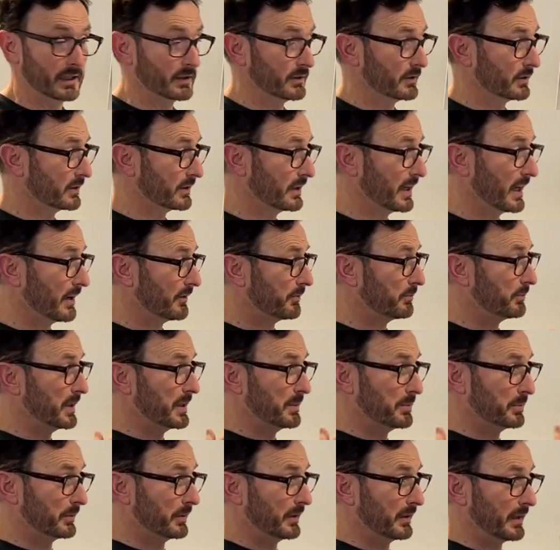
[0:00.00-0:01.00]
You could have
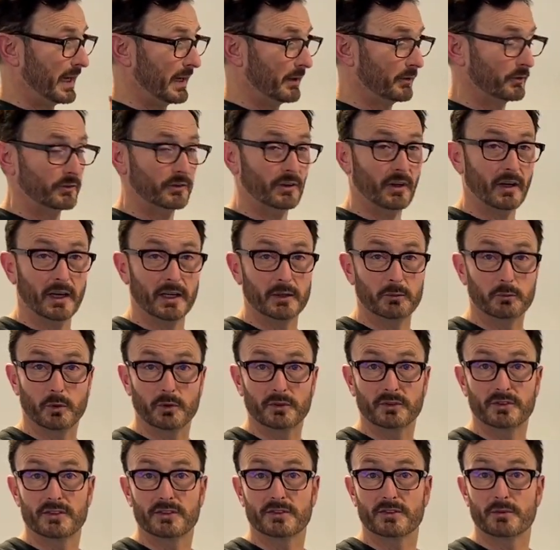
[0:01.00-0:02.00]
people outside
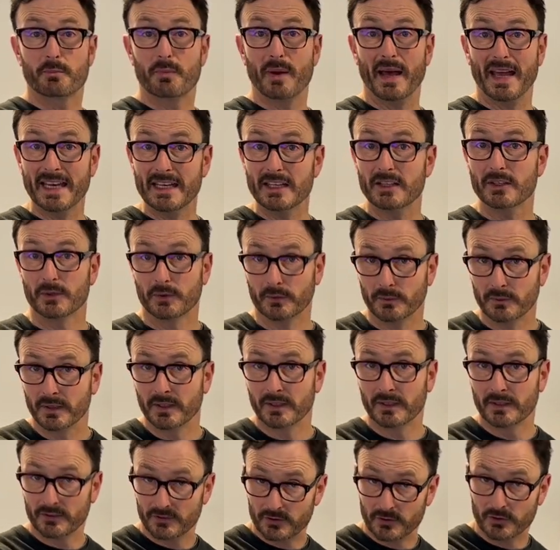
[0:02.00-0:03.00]
wanting to pay you
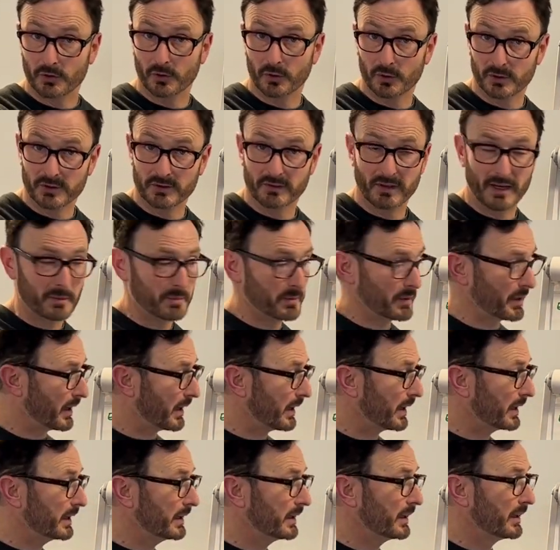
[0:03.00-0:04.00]
to call your
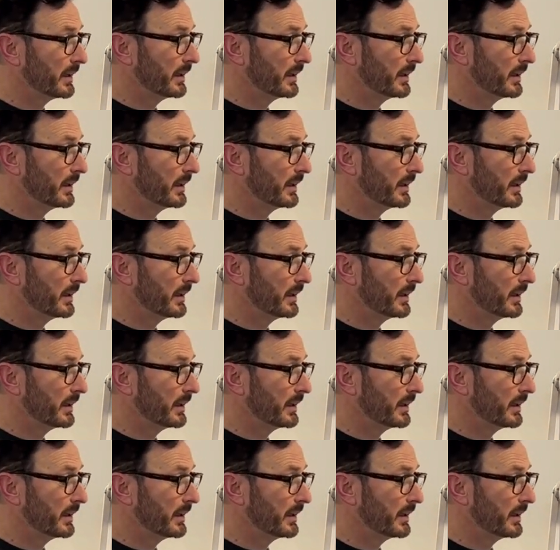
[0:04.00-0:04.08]
API,